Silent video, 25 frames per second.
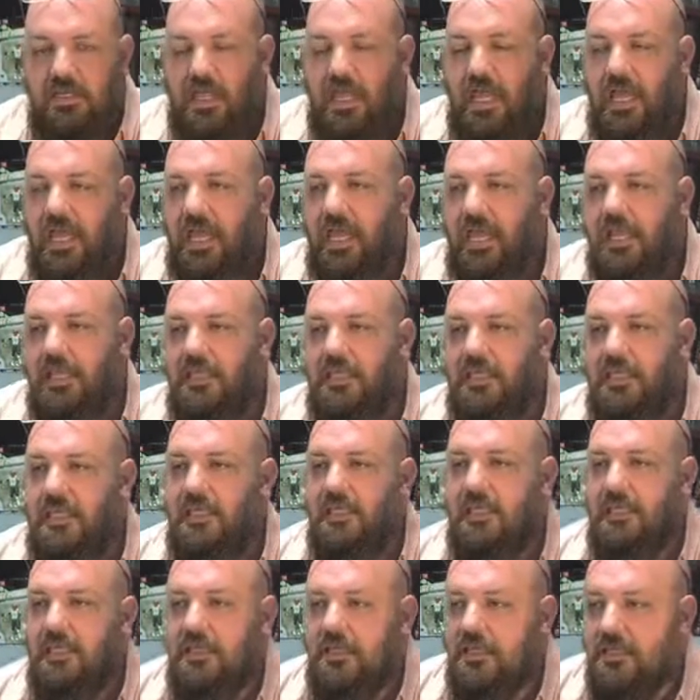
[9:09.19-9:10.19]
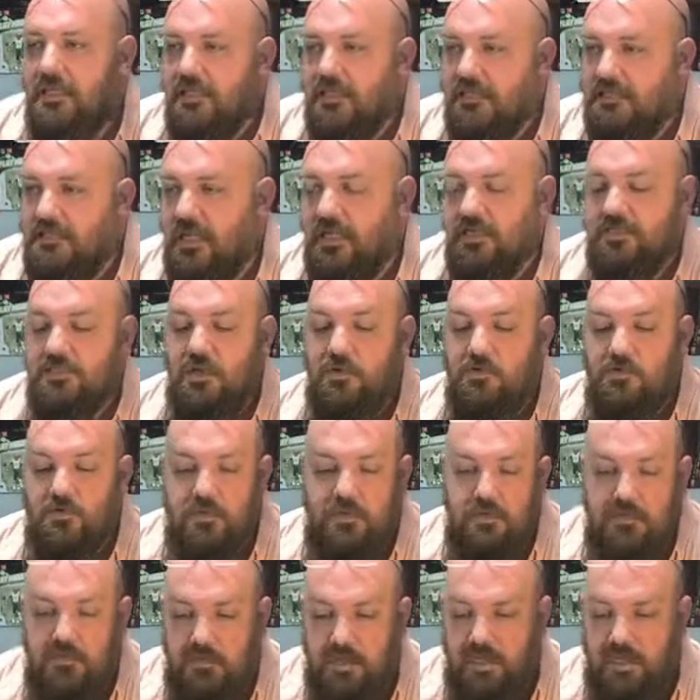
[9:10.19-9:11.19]
and he takes over
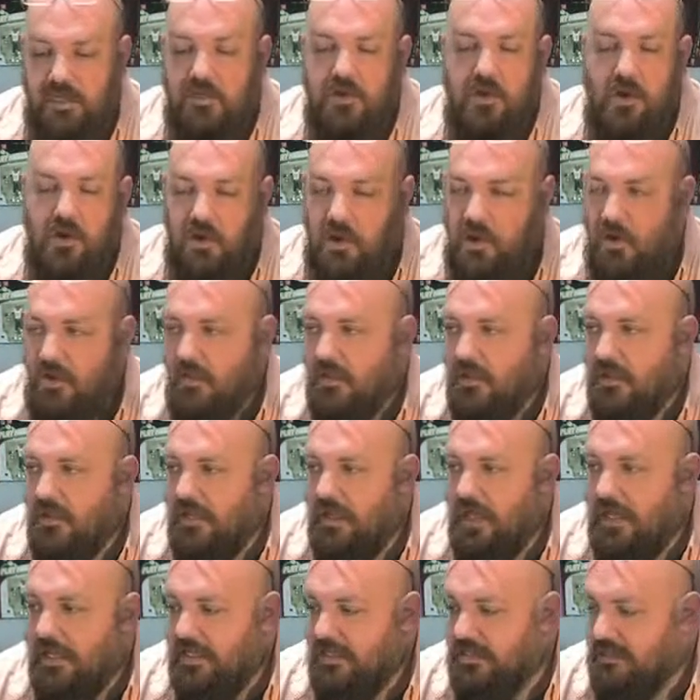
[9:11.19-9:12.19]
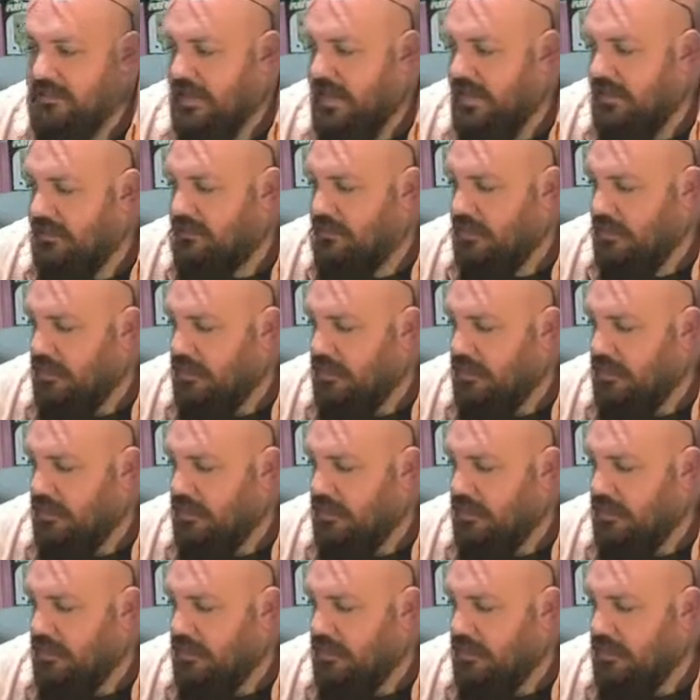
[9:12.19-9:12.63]
the mead hall, and he stays there.